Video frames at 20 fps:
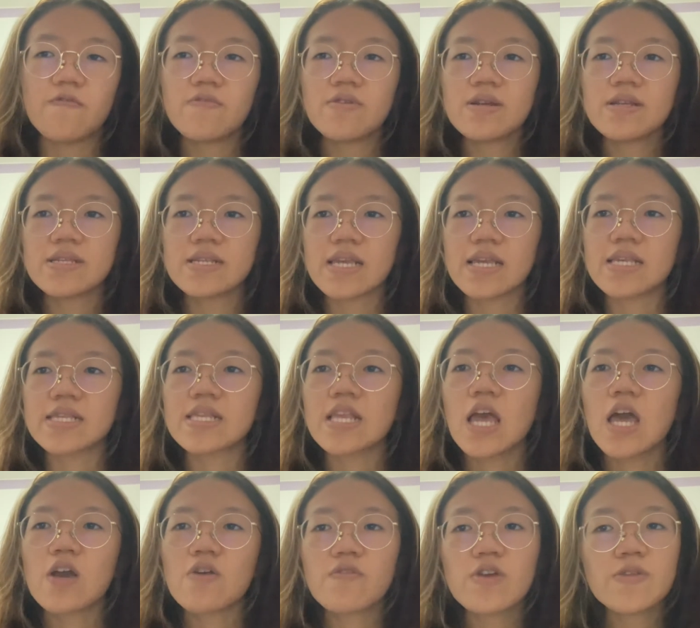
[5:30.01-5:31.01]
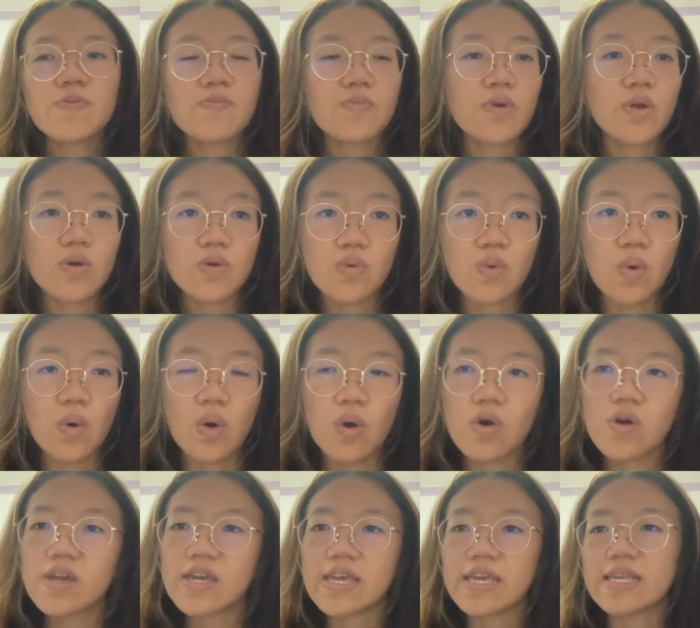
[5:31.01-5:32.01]
First is quid pro
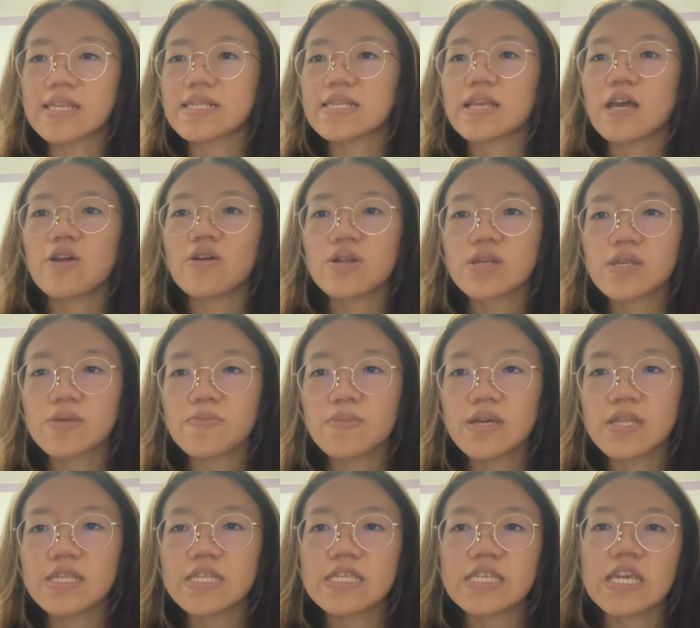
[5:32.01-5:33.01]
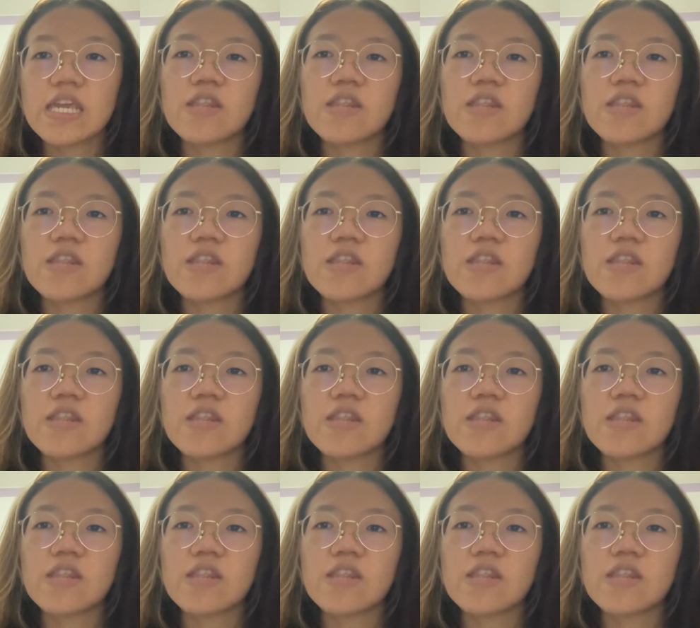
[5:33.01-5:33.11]
quo is harassment